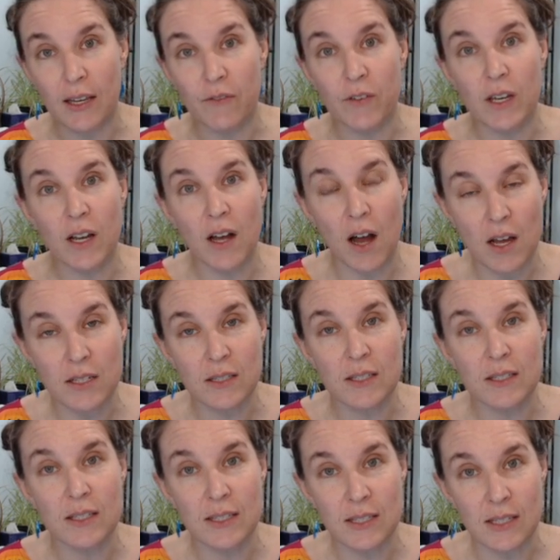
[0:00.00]
if it
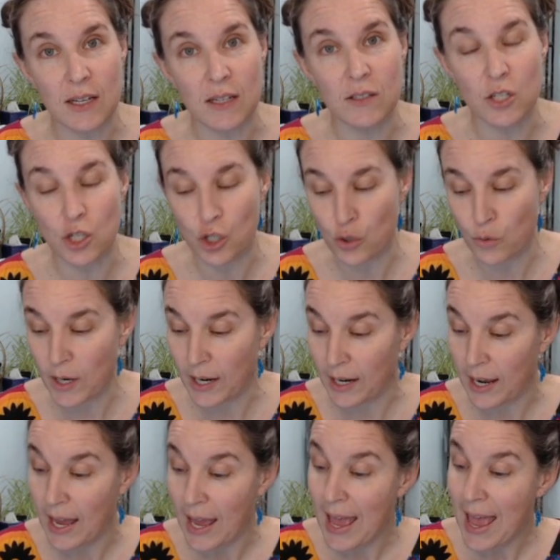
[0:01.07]
causes a cell to shrink.